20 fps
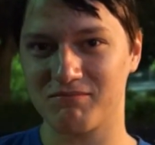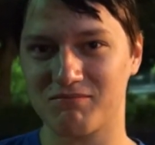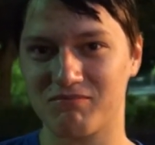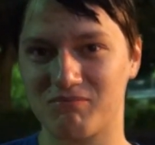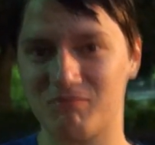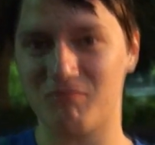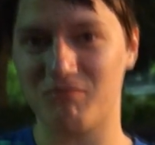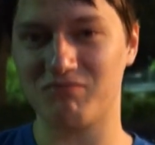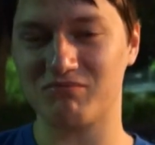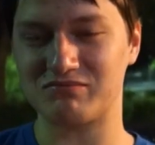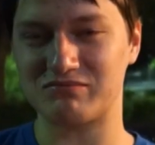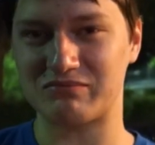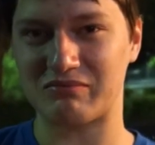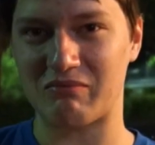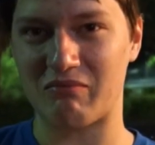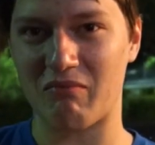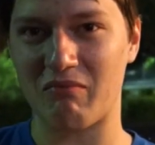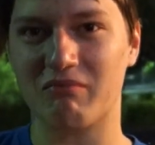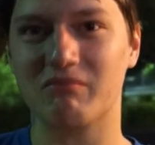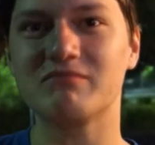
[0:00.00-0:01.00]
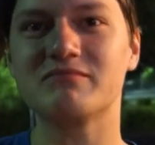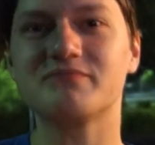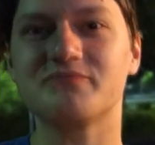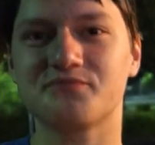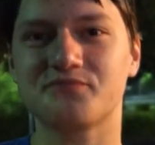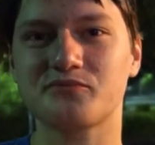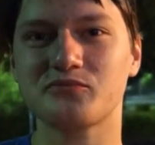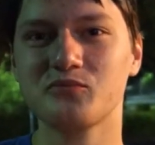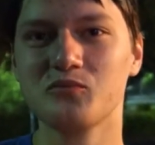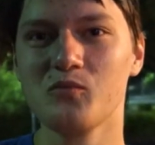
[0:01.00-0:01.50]
So is it good? What'd you get?
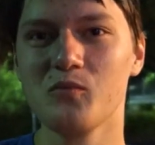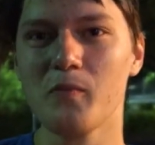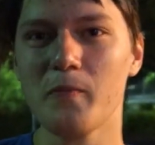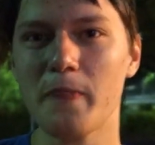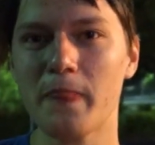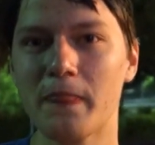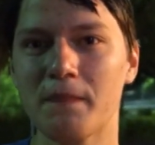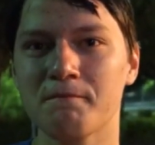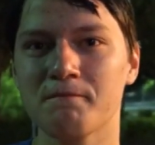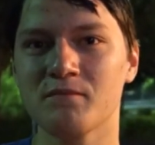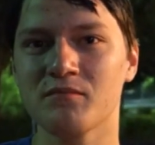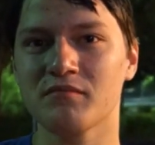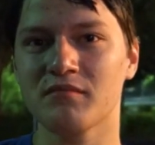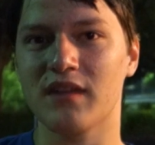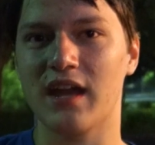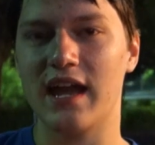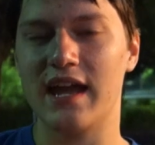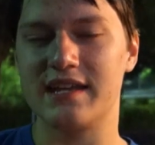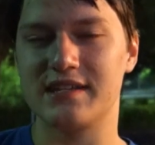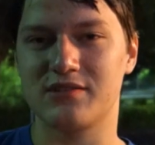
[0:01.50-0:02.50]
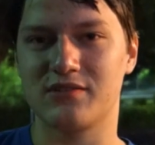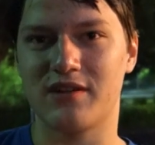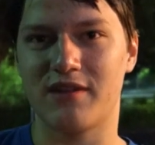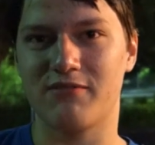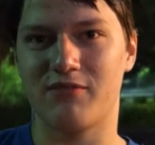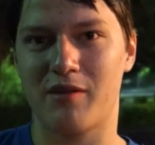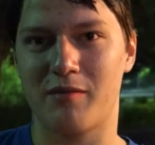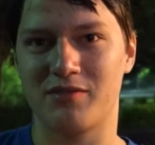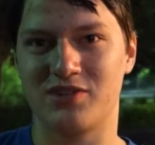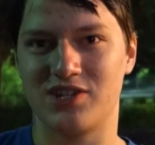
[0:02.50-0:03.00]
Frappuccino? Hazelnut
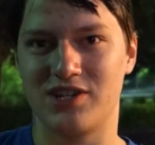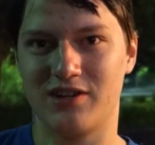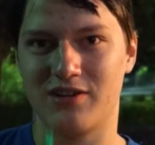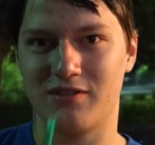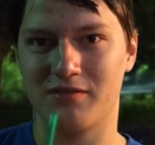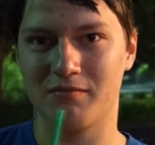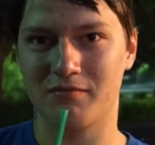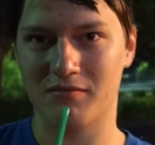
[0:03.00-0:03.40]
Frappuccino.